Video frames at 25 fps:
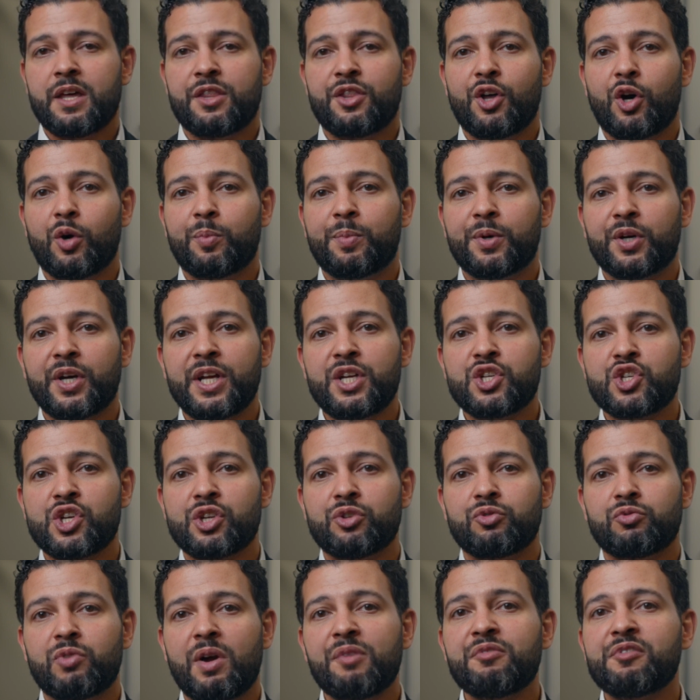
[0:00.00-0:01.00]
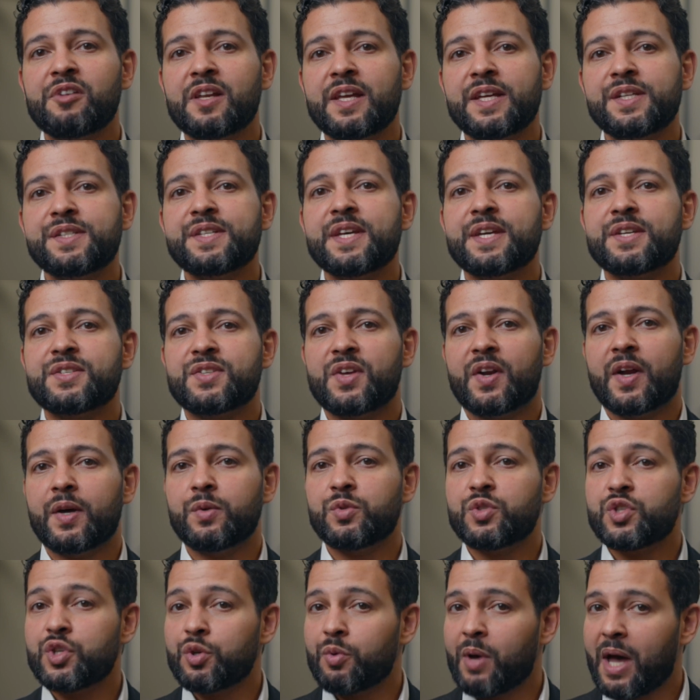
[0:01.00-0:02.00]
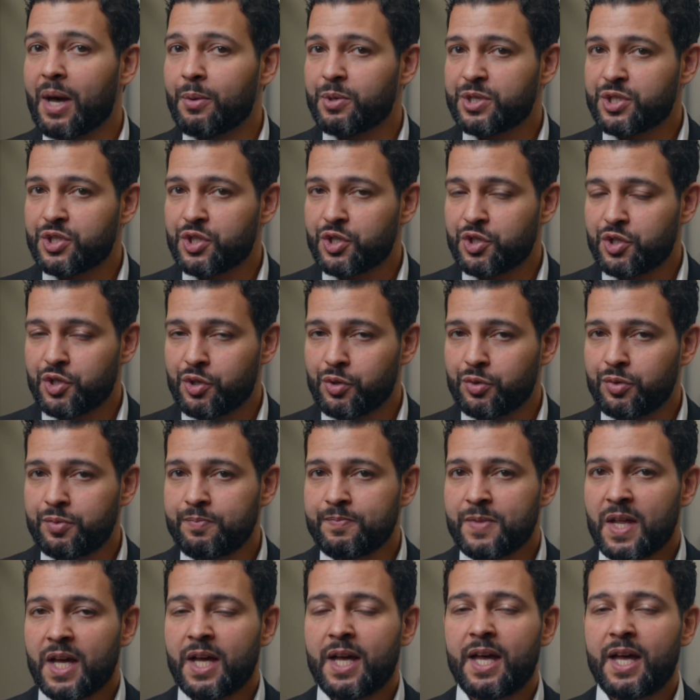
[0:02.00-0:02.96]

The operation roughly takes around 2 hours to do,